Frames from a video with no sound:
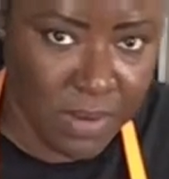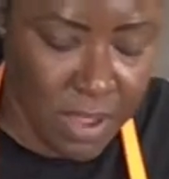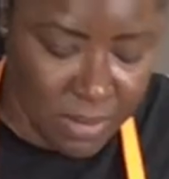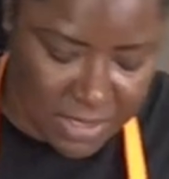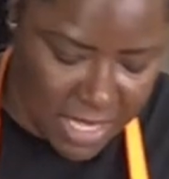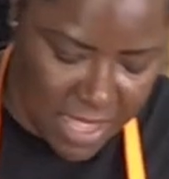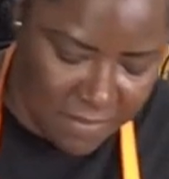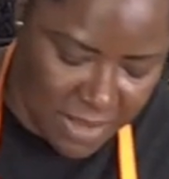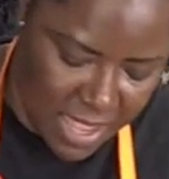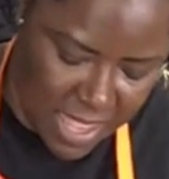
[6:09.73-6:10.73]
you notice, I
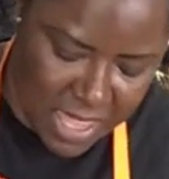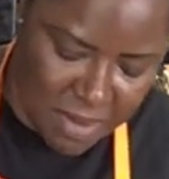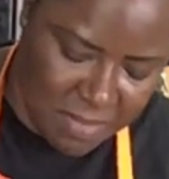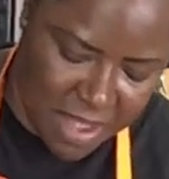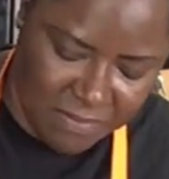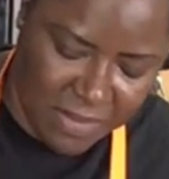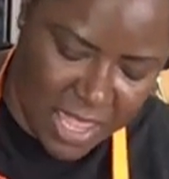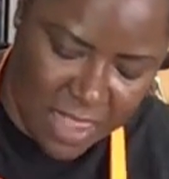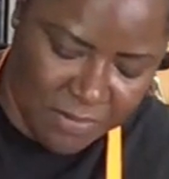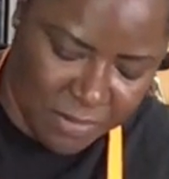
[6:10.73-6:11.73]
have not added my
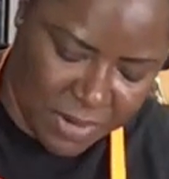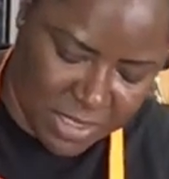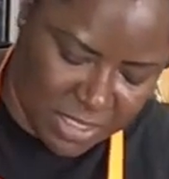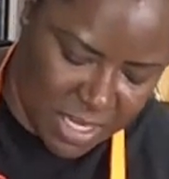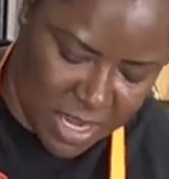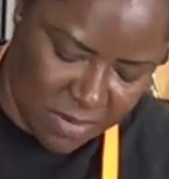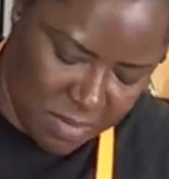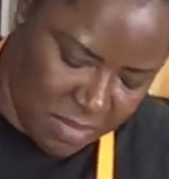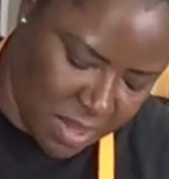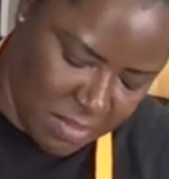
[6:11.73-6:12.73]
flavorings yet.
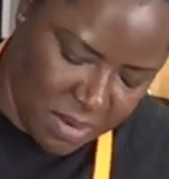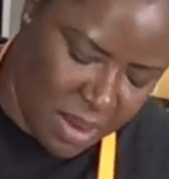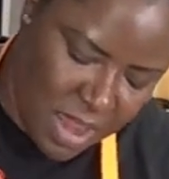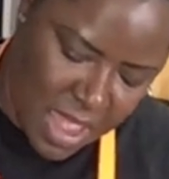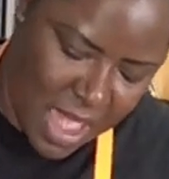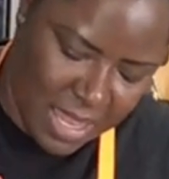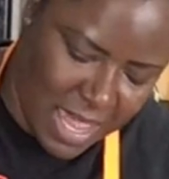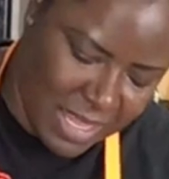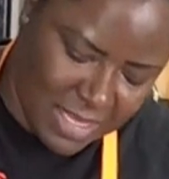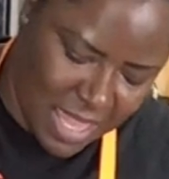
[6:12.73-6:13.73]
Remember, I
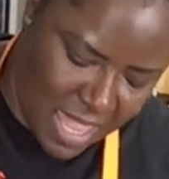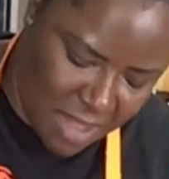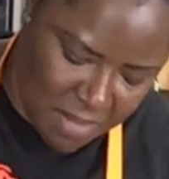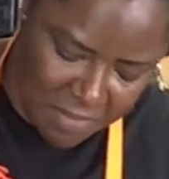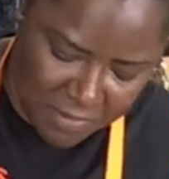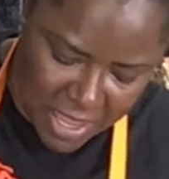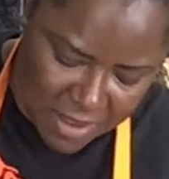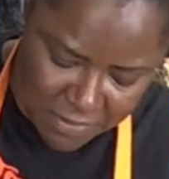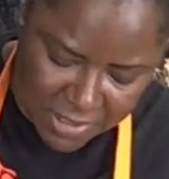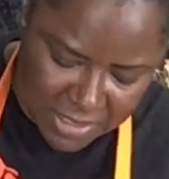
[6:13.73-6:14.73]
like to add my
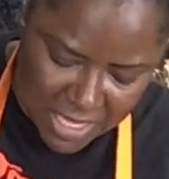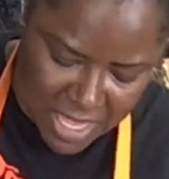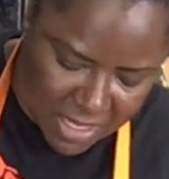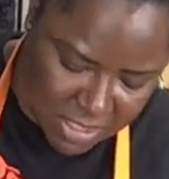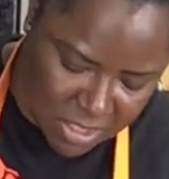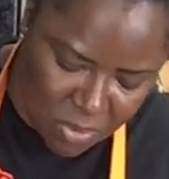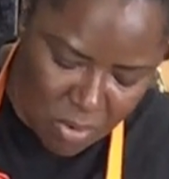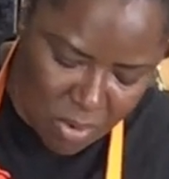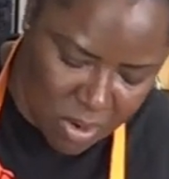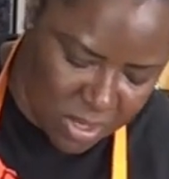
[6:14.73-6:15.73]
flavorings kind of
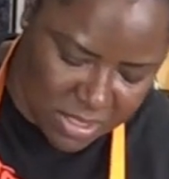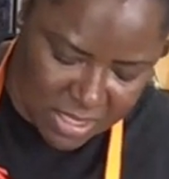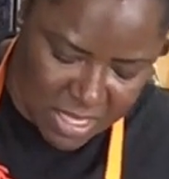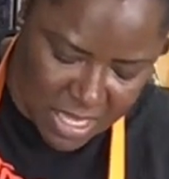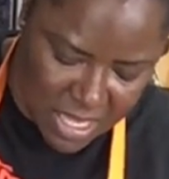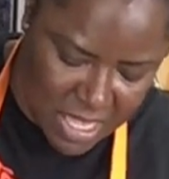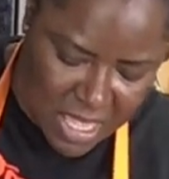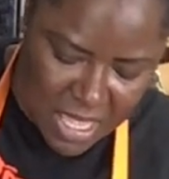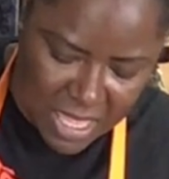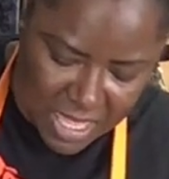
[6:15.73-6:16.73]
towards the
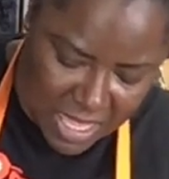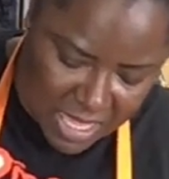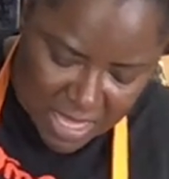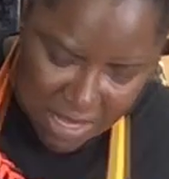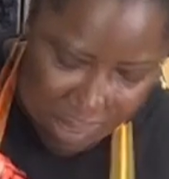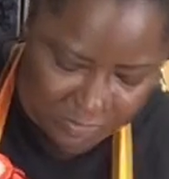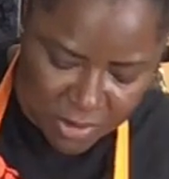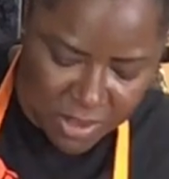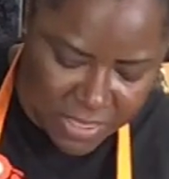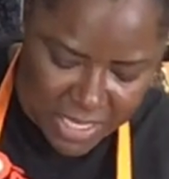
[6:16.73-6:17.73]
end.
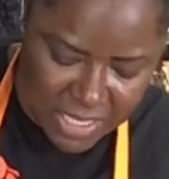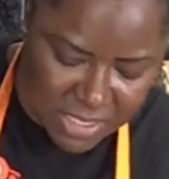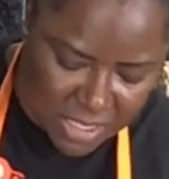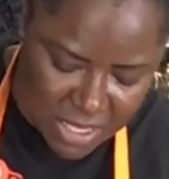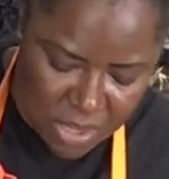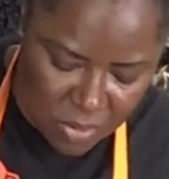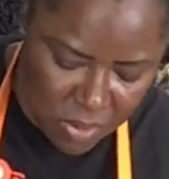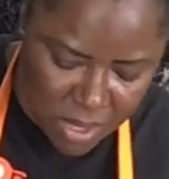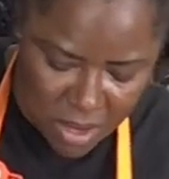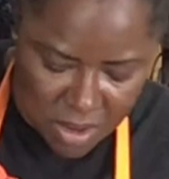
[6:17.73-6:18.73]
For this,
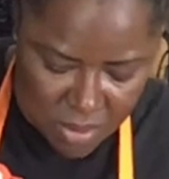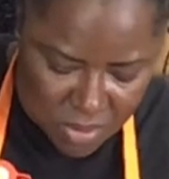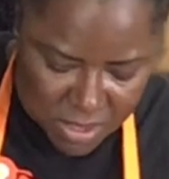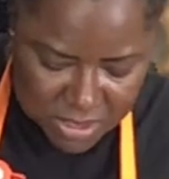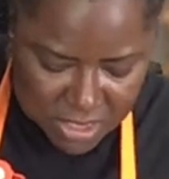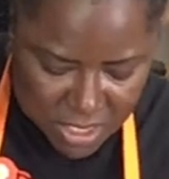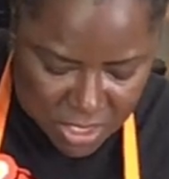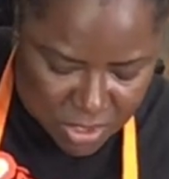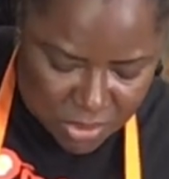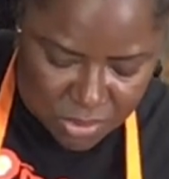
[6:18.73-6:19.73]
we are going to
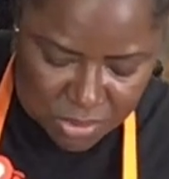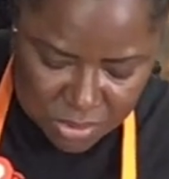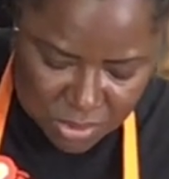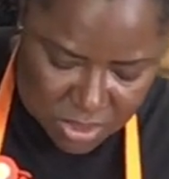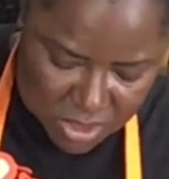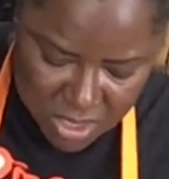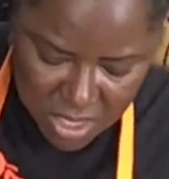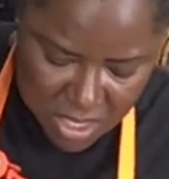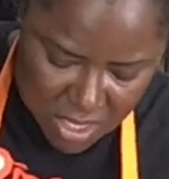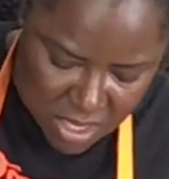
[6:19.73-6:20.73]
use
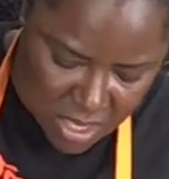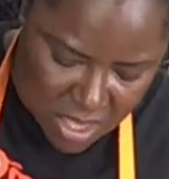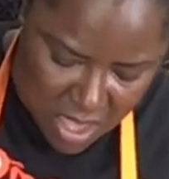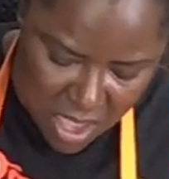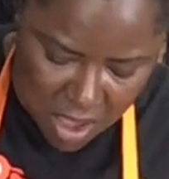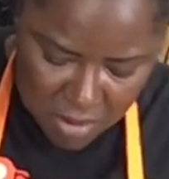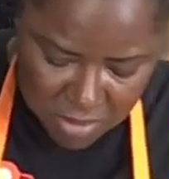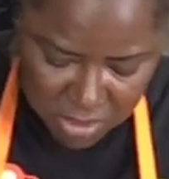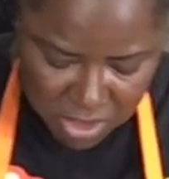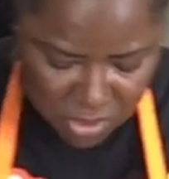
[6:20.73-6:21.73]

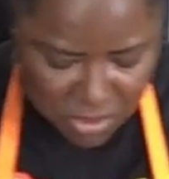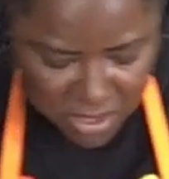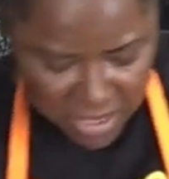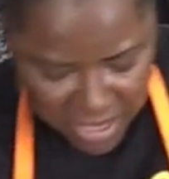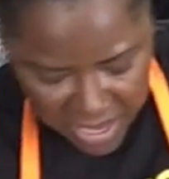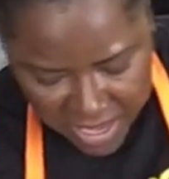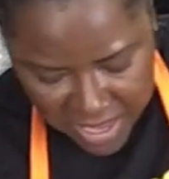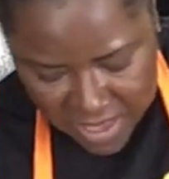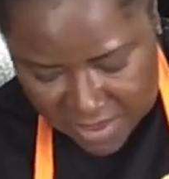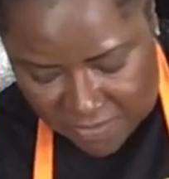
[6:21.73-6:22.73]
our
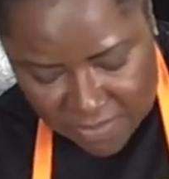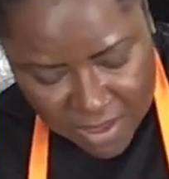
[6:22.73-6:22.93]
2.5